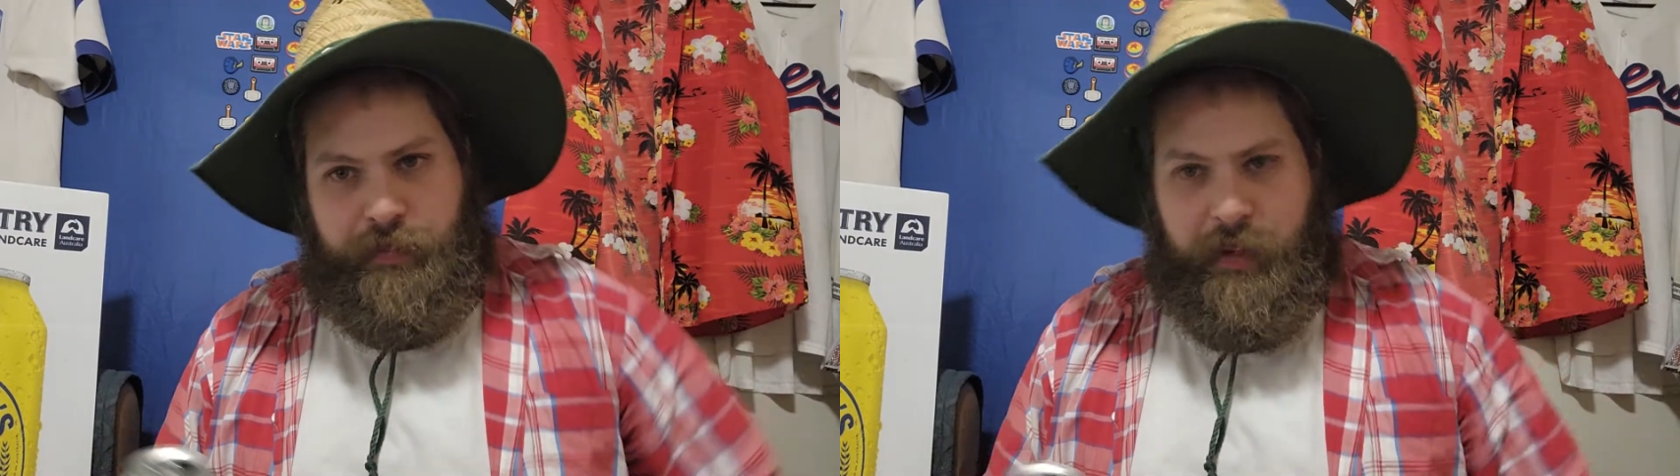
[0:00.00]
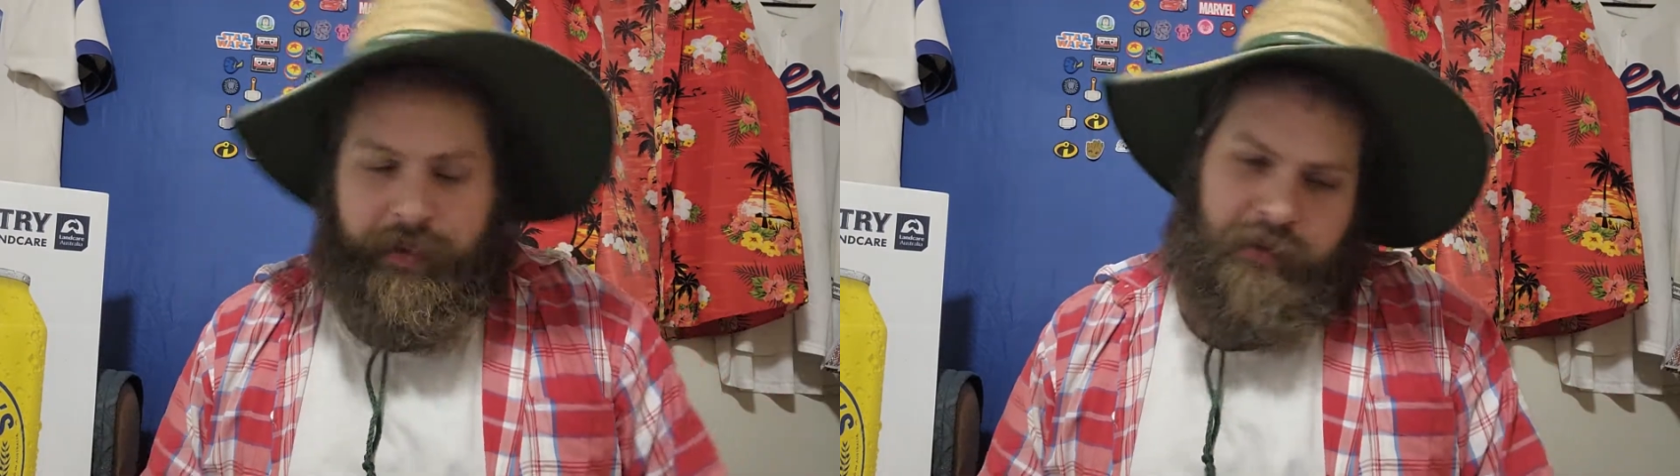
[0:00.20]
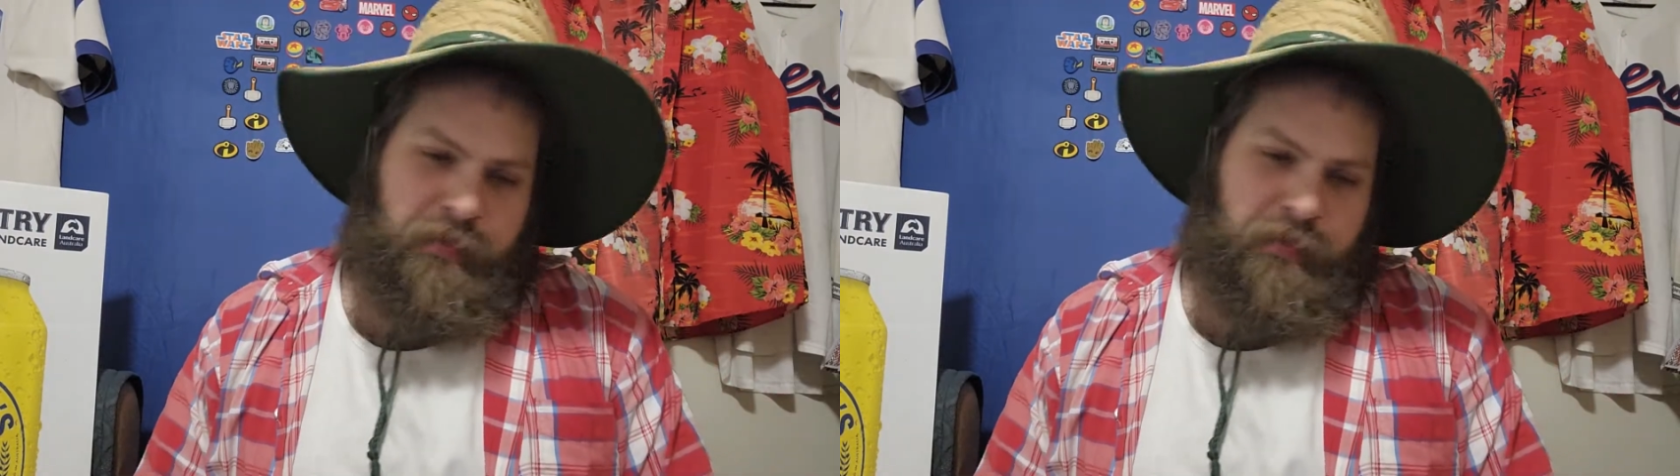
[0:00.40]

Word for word: So that's